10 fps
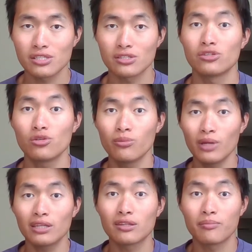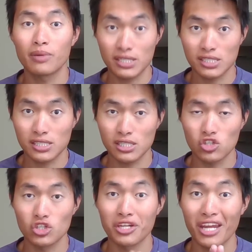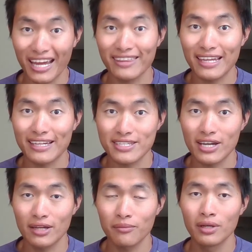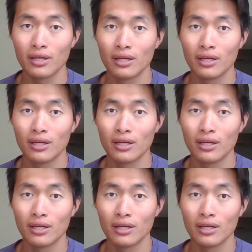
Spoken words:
you made the best decision at that time.